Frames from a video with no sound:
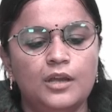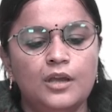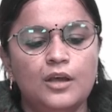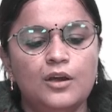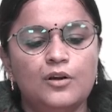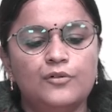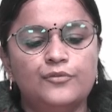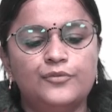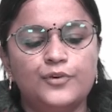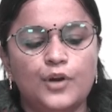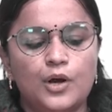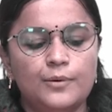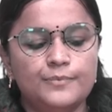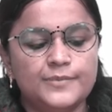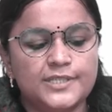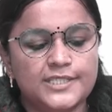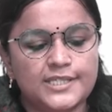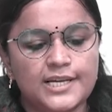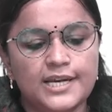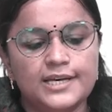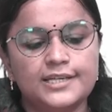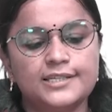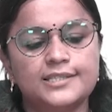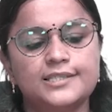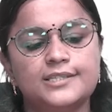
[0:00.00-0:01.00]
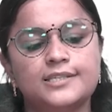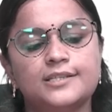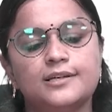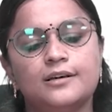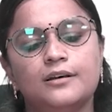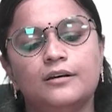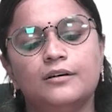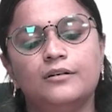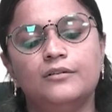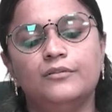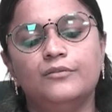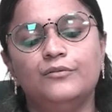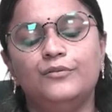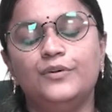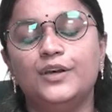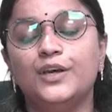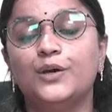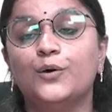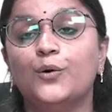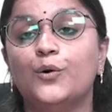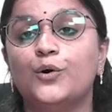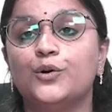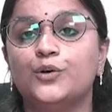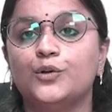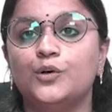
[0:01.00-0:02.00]
From 6, we
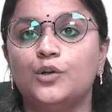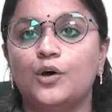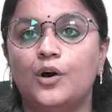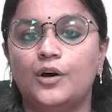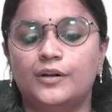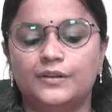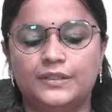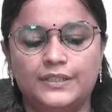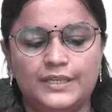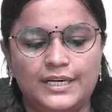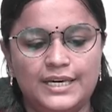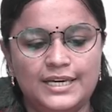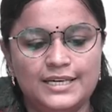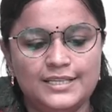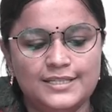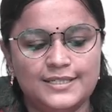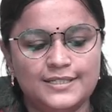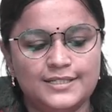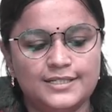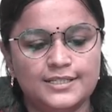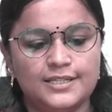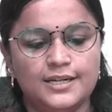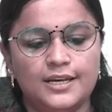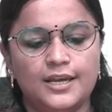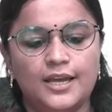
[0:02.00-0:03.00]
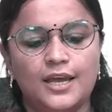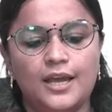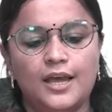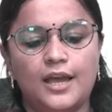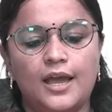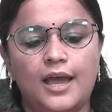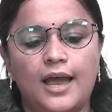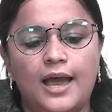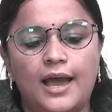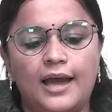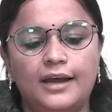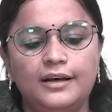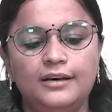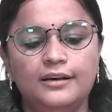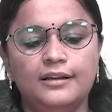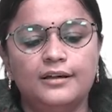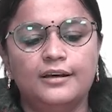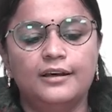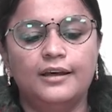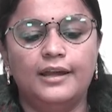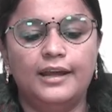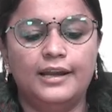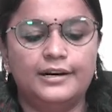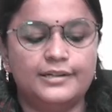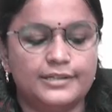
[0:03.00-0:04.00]
go to northeast and
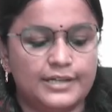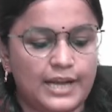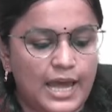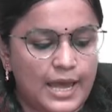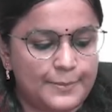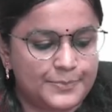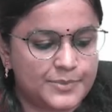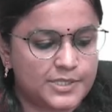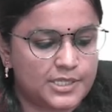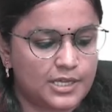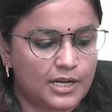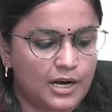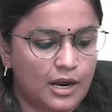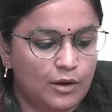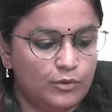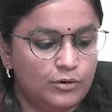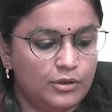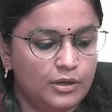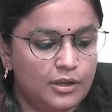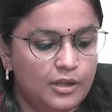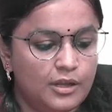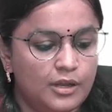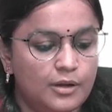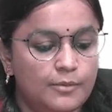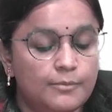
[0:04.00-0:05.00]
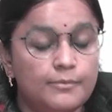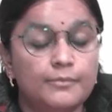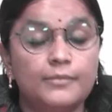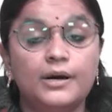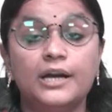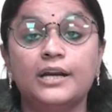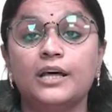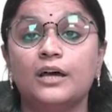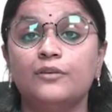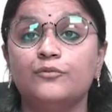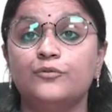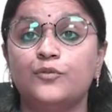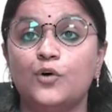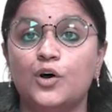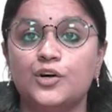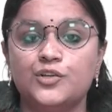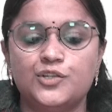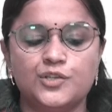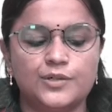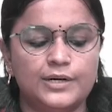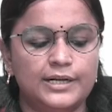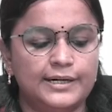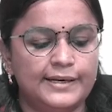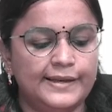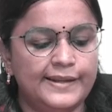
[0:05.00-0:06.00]
it wraps around, but
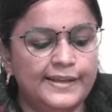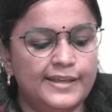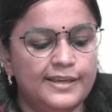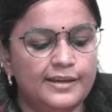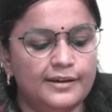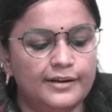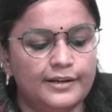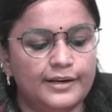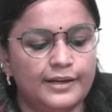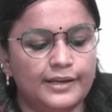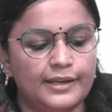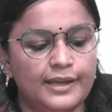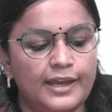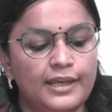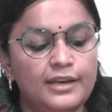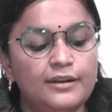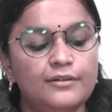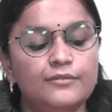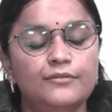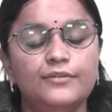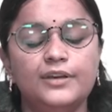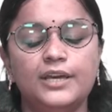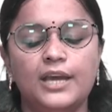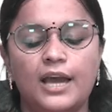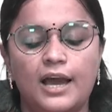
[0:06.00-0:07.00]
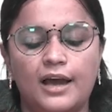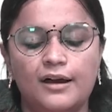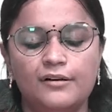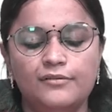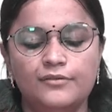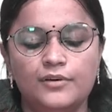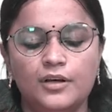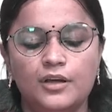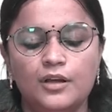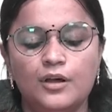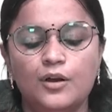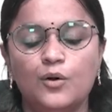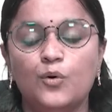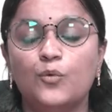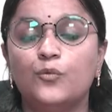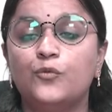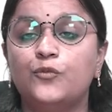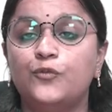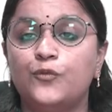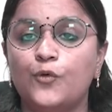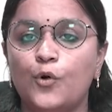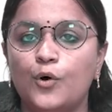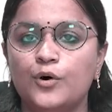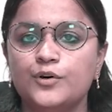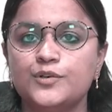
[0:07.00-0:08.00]
unfortunately here again we have
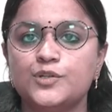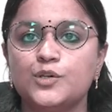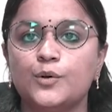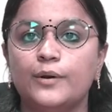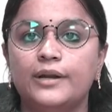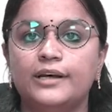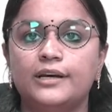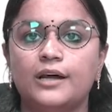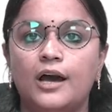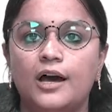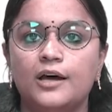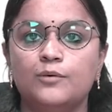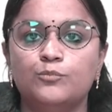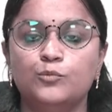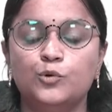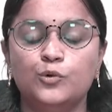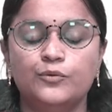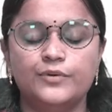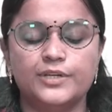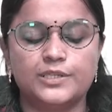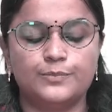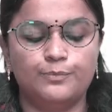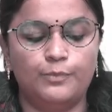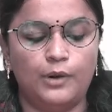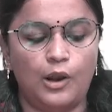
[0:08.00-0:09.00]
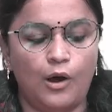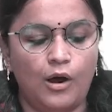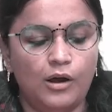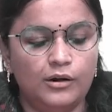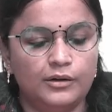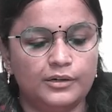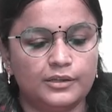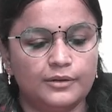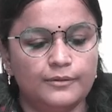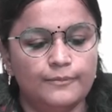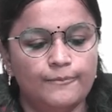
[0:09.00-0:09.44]
4, so our move is blocked.